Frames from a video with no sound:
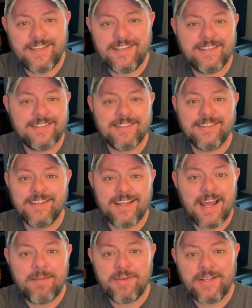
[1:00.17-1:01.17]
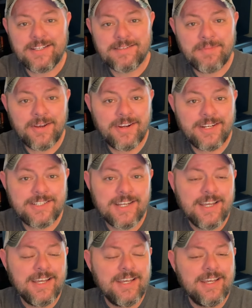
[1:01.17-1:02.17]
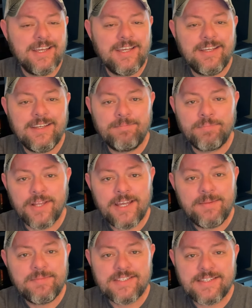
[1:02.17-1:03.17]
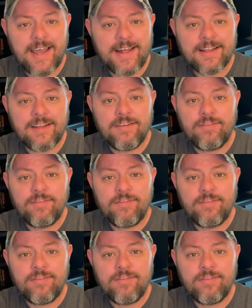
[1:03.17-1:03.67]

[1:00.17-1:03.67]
he is not happy in his marriage. He blames Sally